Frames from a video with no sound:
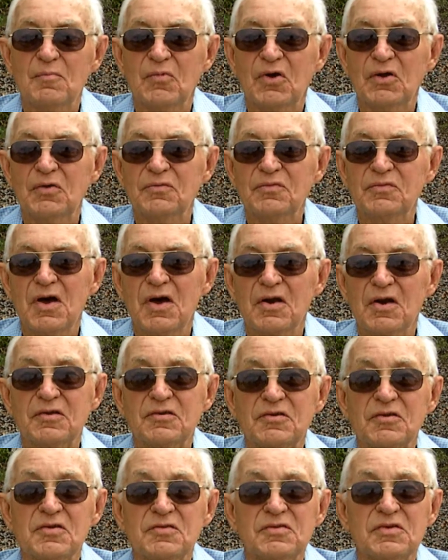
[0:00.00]
but not
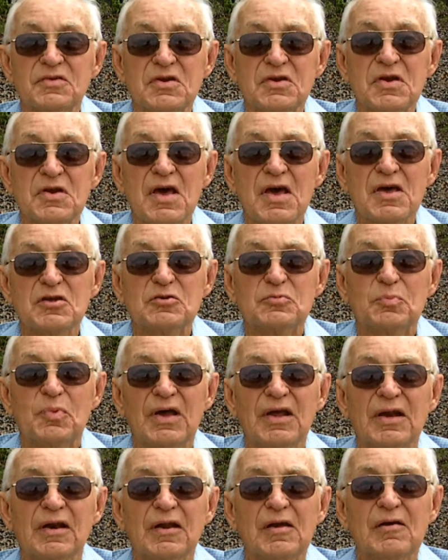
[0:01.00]
today's
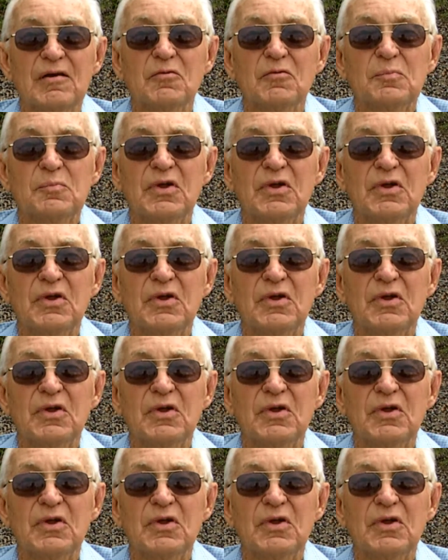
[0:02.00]
pay level.